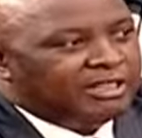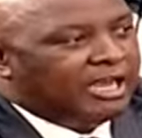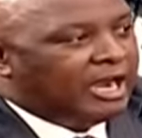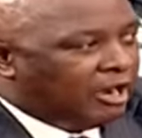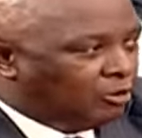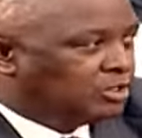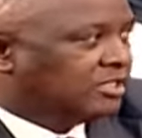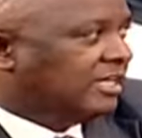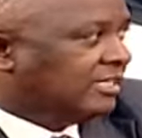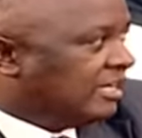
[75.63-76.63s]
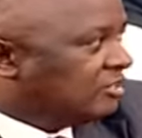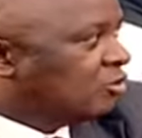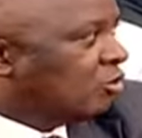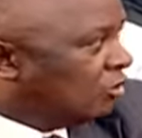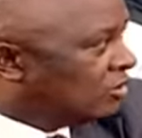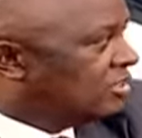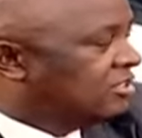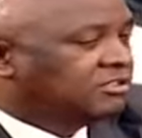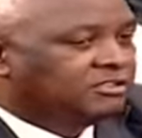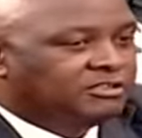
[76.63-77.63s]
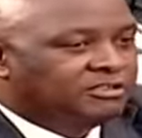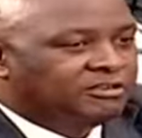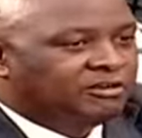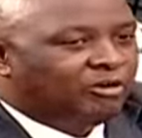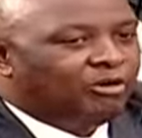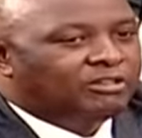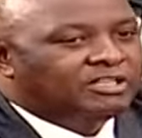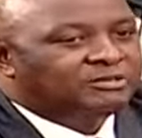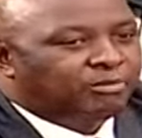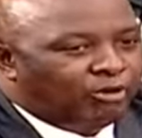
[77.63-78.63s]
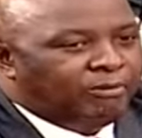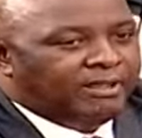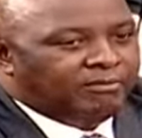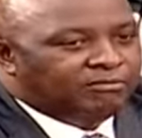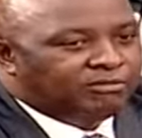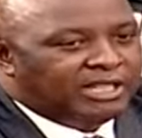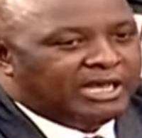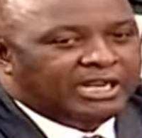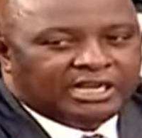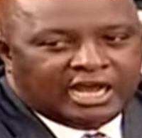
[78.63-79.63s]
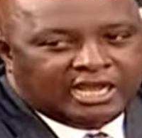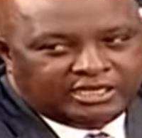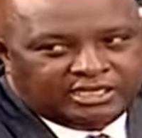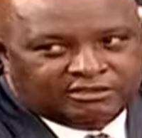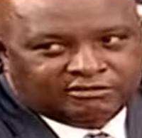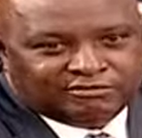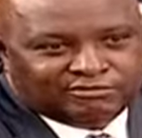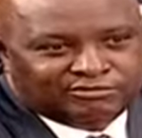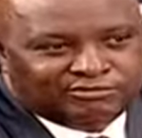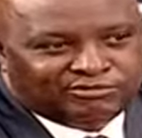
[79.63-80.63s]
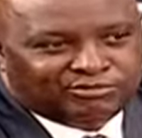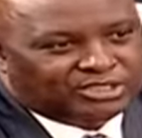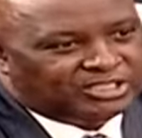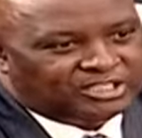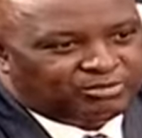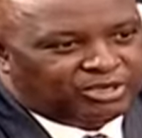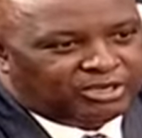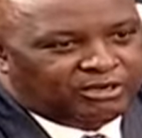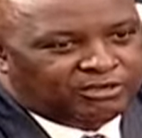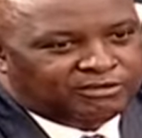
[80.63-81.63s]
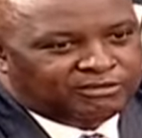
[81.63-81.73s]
the house that has caused all this problem, they are in hiding, Mr. Speaker.